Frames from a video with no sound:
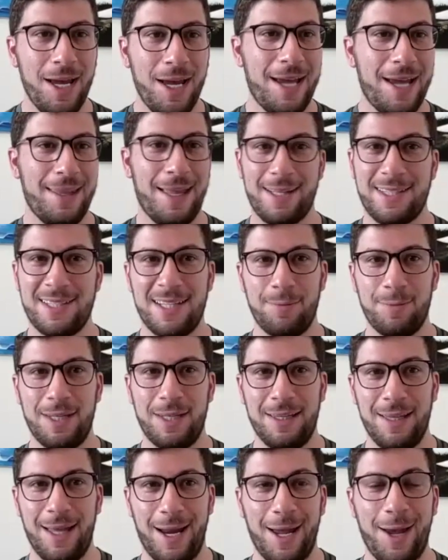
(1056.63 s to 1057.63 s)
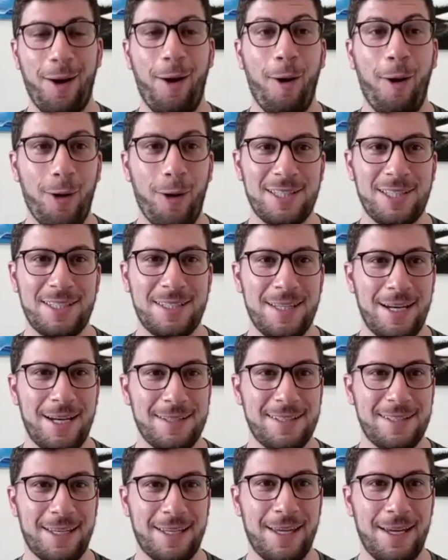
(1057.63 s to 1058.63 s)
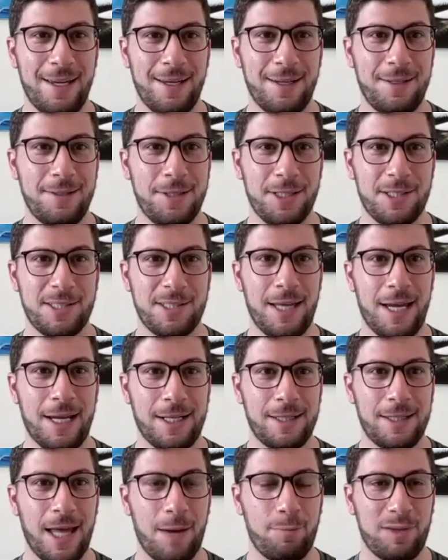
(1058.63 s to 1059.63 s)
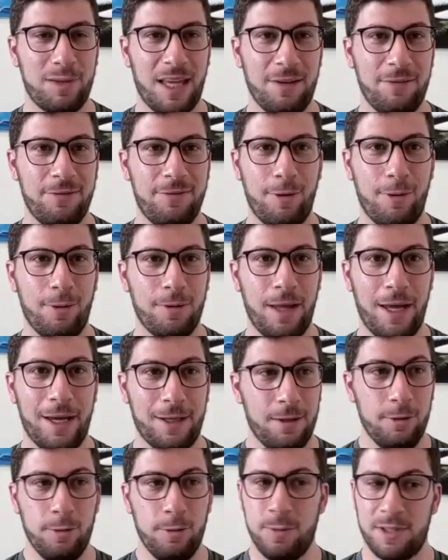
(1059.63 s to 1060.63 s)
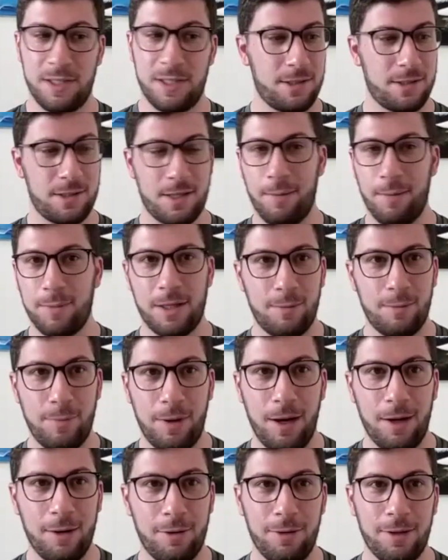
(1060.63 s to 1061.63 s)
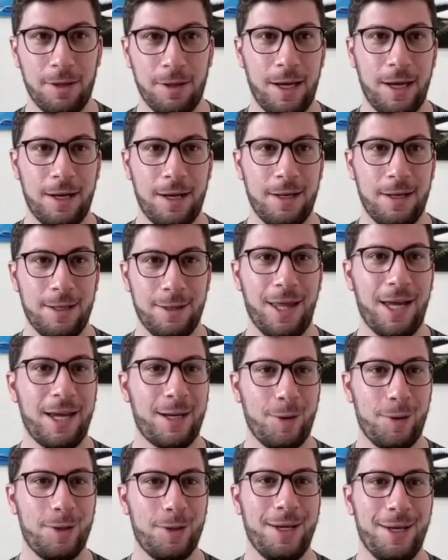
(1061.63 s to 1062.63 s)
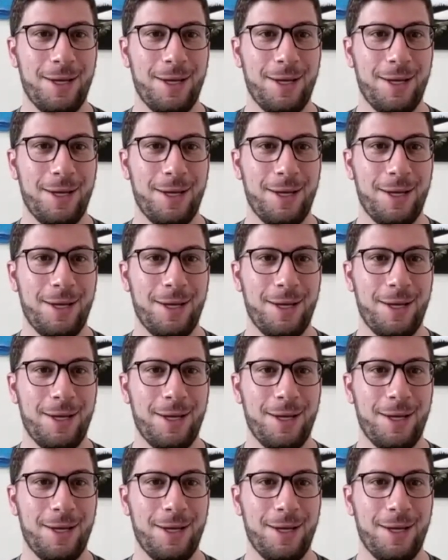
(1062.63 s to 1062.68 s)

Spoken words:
And that's something that I always did as a kid, just like that playful, like, oops, I stepped in a puddle again, and like and